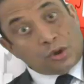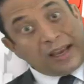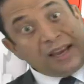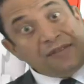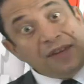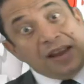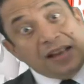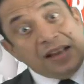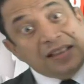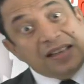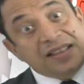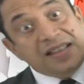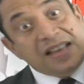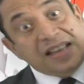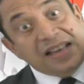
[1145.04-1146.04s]
if there
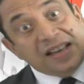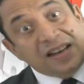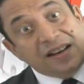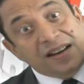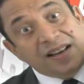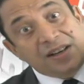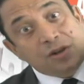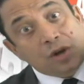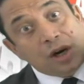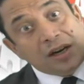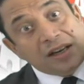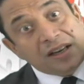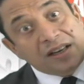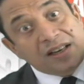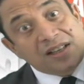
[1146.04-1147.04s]
is an increase or
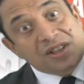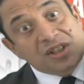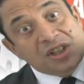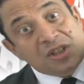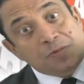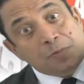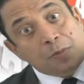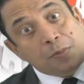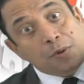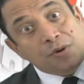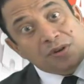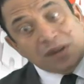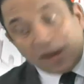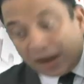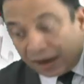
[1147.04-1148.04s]
decrease
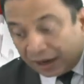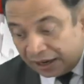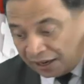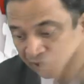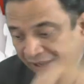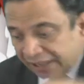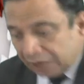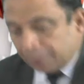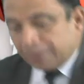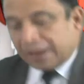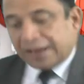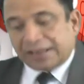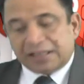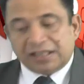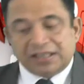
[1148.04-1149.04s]
disproportionately in
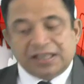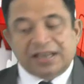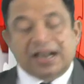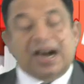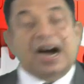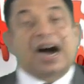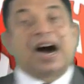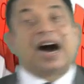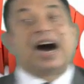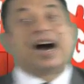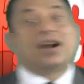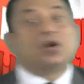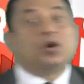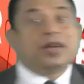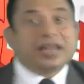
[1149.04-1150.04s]
EBIT, then
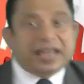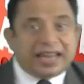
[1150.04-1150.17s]
ROE